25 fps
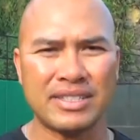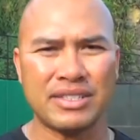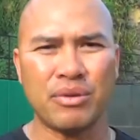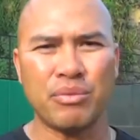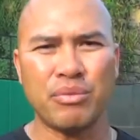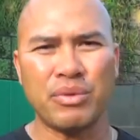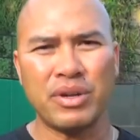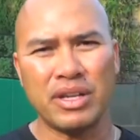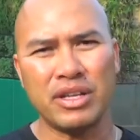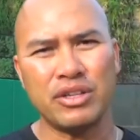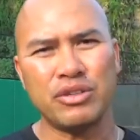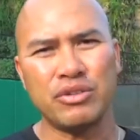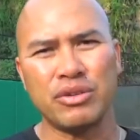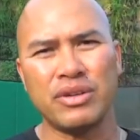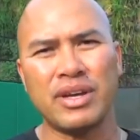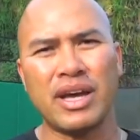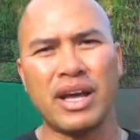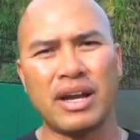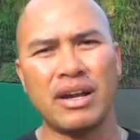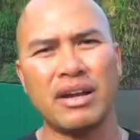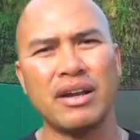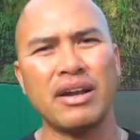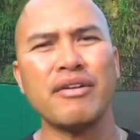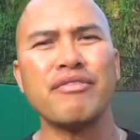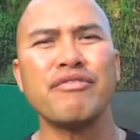that we need to
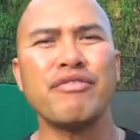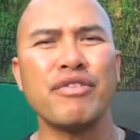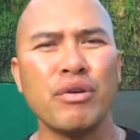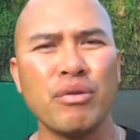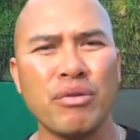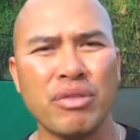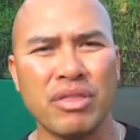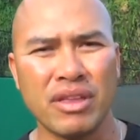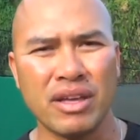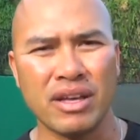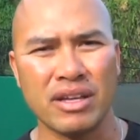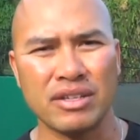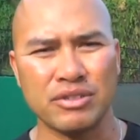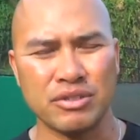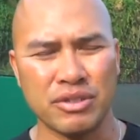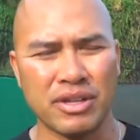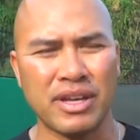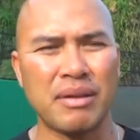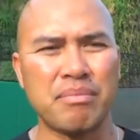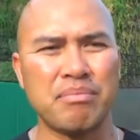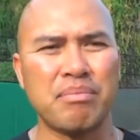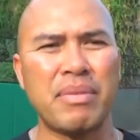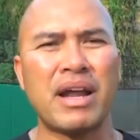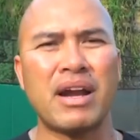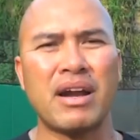get in a few things, to
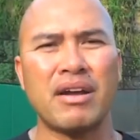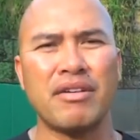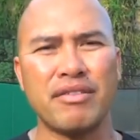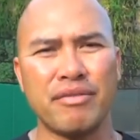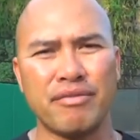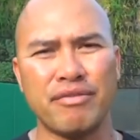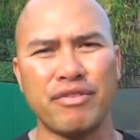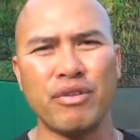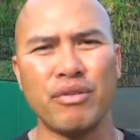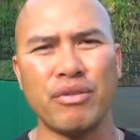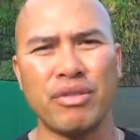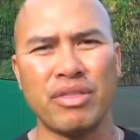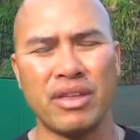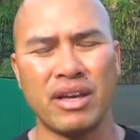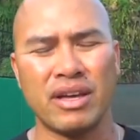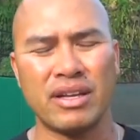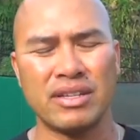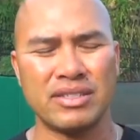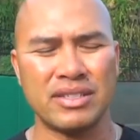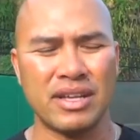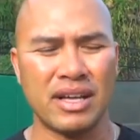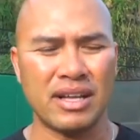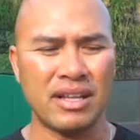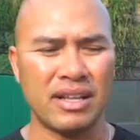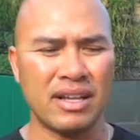get better at a few
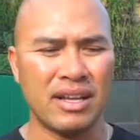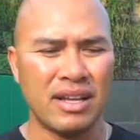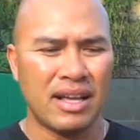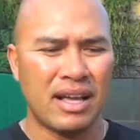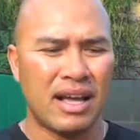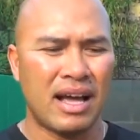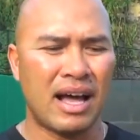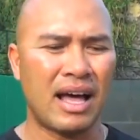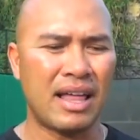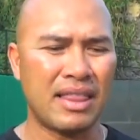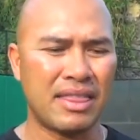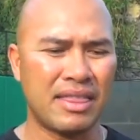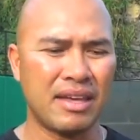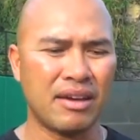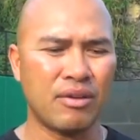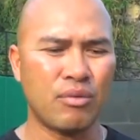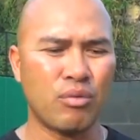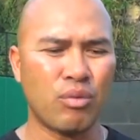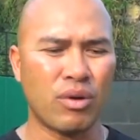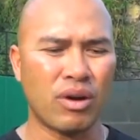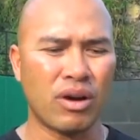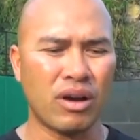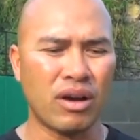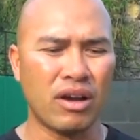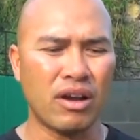things, and I
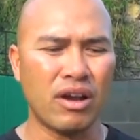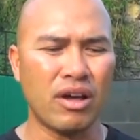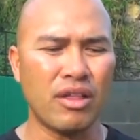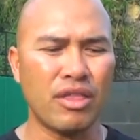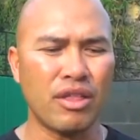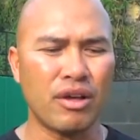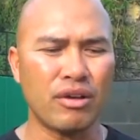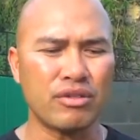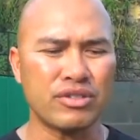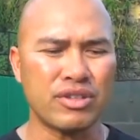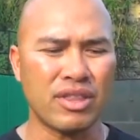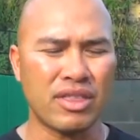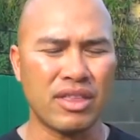think working on those